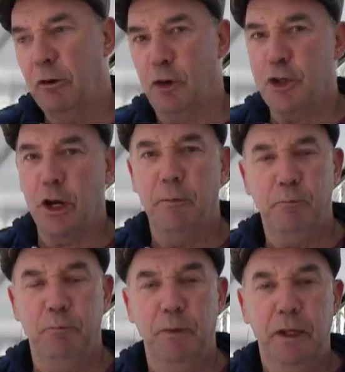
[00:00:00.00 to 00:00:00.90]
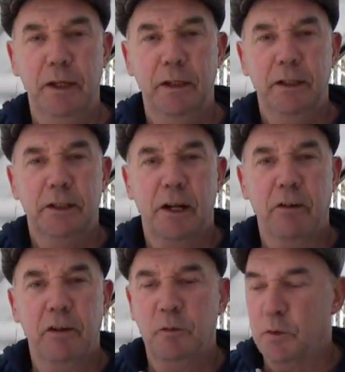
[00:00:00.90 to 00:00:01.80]
while Roger
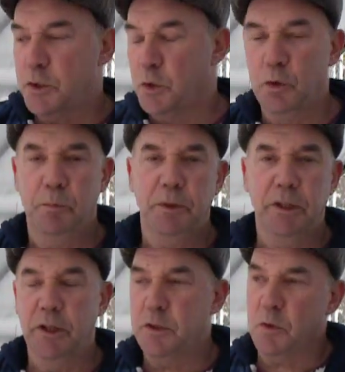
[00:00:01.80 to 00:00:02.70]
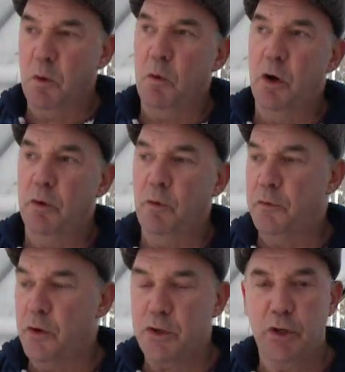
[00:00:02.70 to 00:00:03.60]
carried on with sowing the potatoes. We got
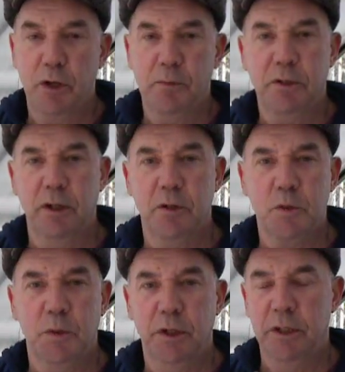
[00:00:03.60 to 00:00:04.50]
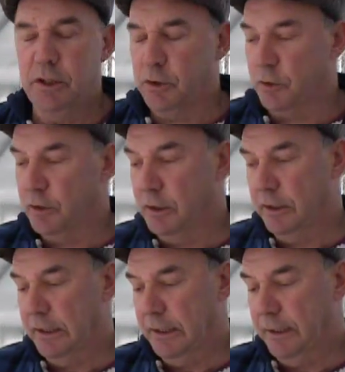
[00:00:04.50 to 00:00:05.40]
our first early potatoes in the tunnel.